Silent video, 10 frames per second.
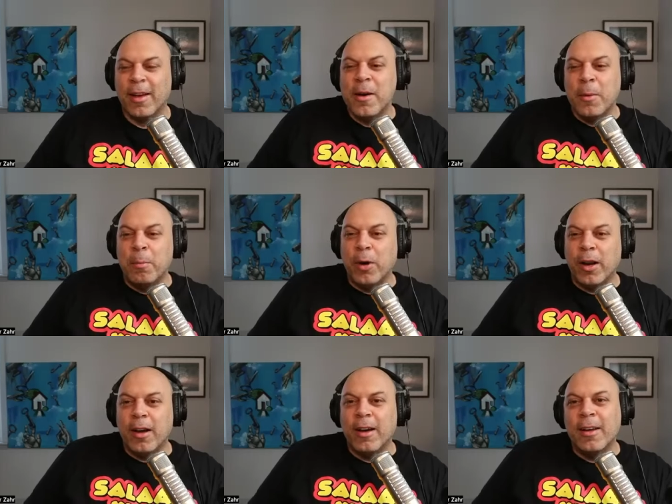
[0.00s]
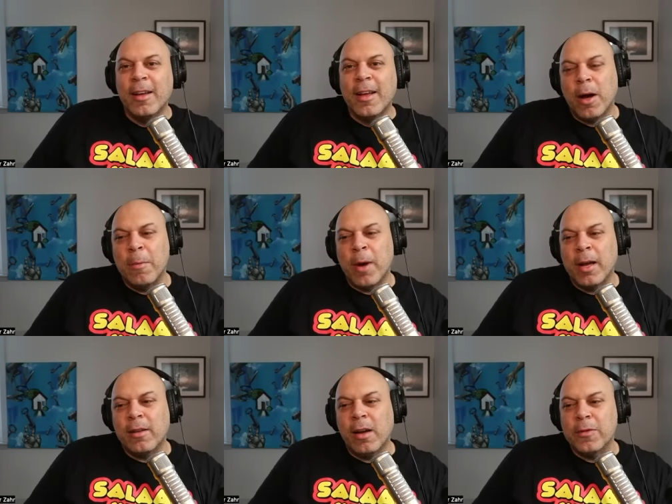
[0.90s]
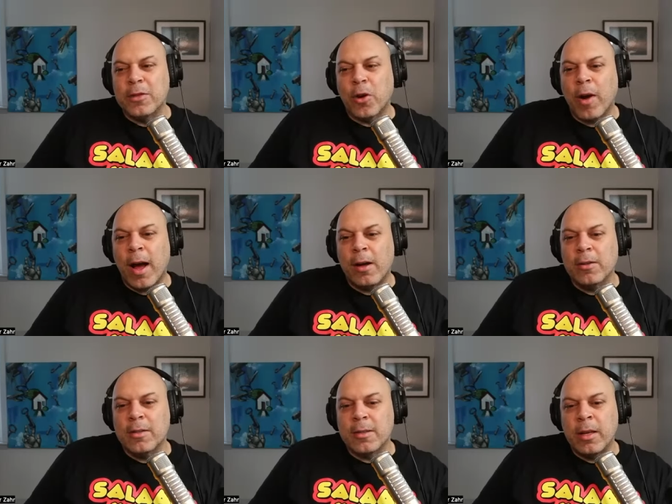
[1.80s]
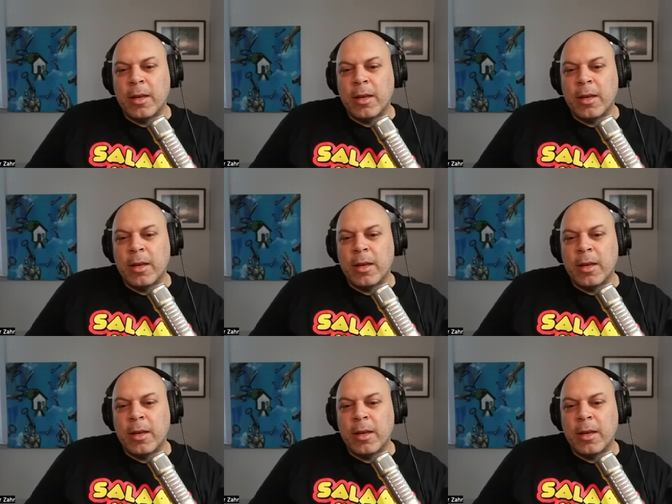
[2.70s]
but uh, my toughest crowds,